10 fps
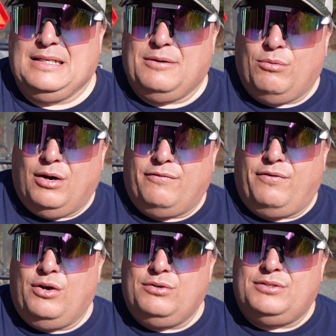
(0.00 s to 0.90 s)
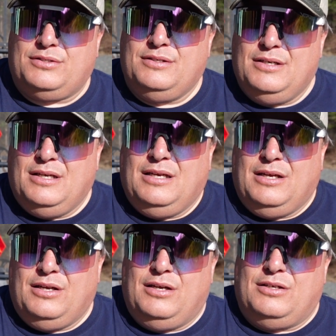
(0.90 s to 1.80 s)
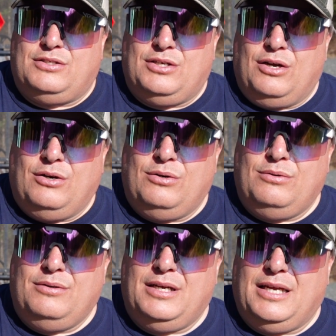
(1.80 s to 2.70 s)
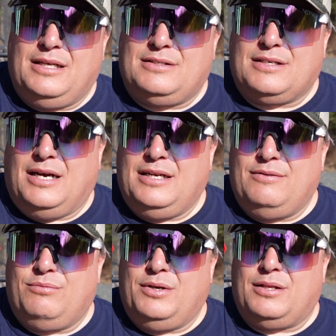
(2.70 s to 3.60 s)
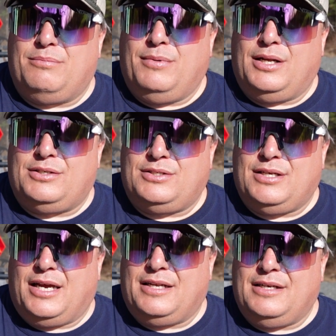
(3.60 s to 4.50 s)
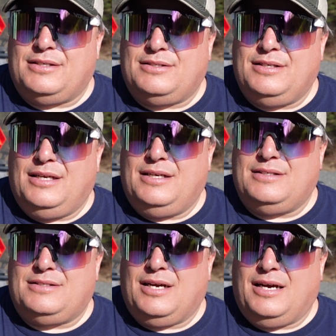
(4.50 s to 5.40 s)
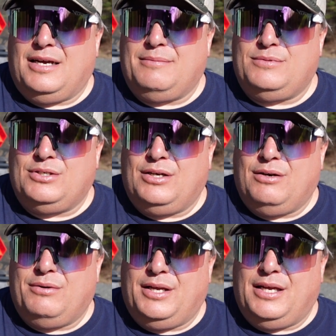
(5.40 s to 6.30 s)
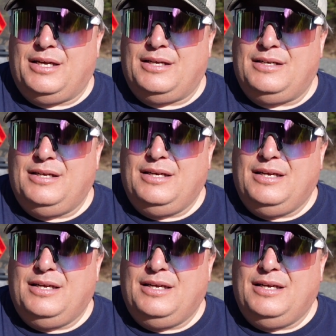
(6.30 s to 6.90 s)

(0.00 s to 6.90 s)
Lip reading: Well, folks, so it's kind of with much sadness, it is time to go ahead